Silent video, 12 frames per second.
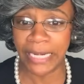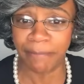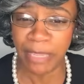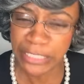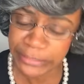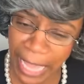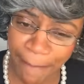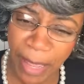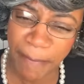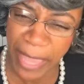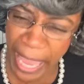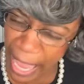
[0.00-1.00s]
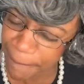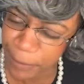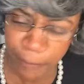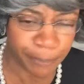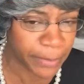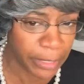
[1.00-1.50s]
telling me to stop. I'm
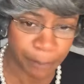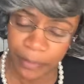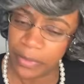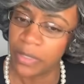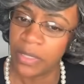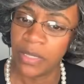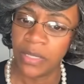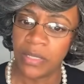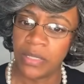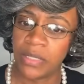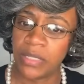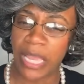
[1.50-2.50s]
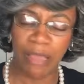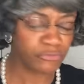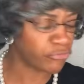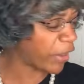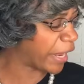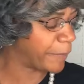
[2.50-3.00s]
helping people.
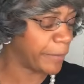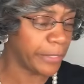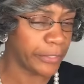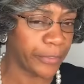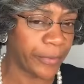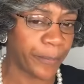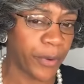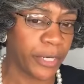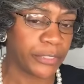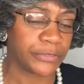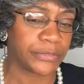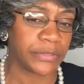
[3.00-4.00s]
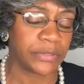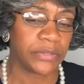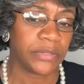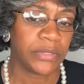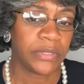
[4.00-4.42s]
I'm trying to be a good person.